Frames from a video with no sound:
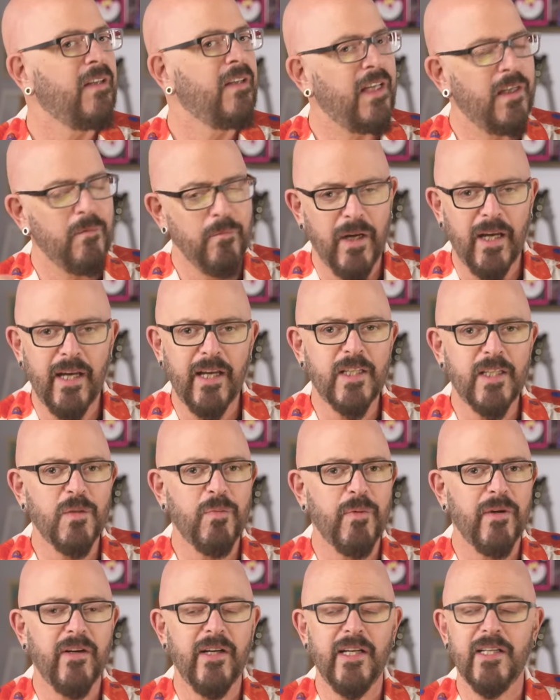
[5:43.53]
in my
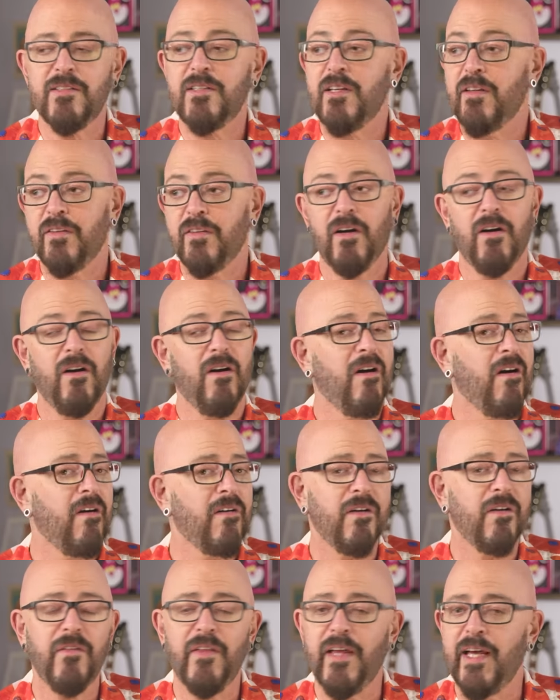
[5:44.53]
experience, the
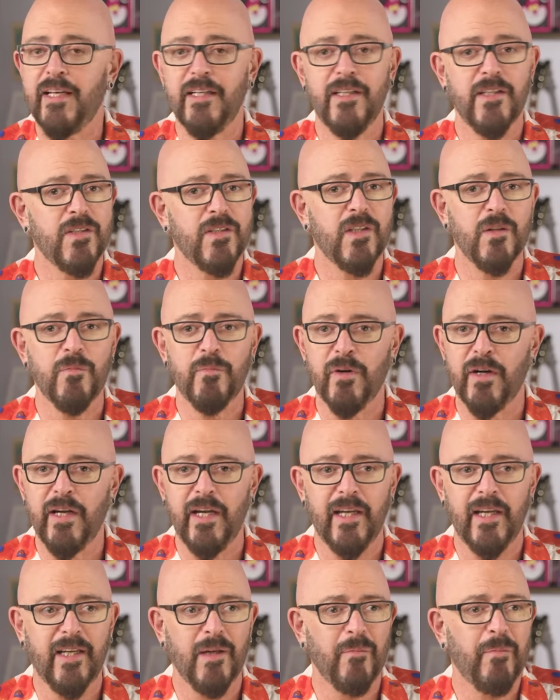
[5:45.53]
harder that is to
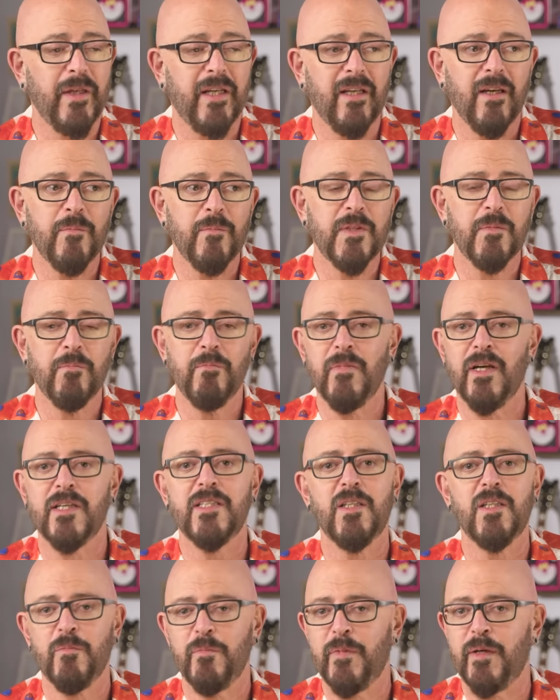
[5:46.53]
break. It becomes
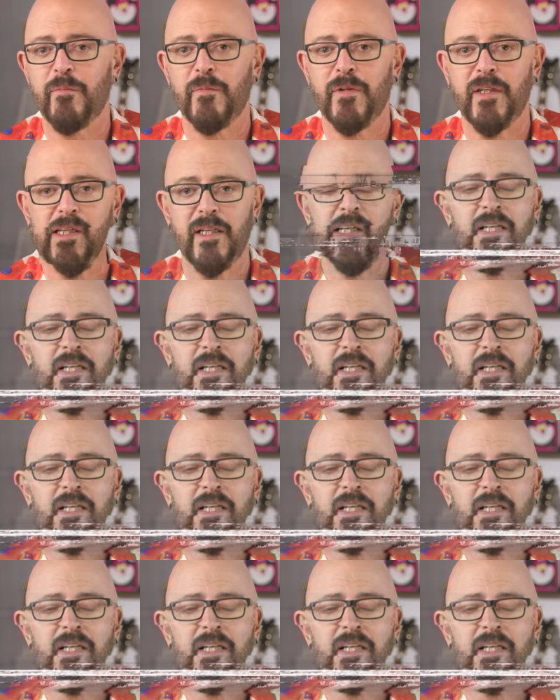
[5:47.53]
muscle memory.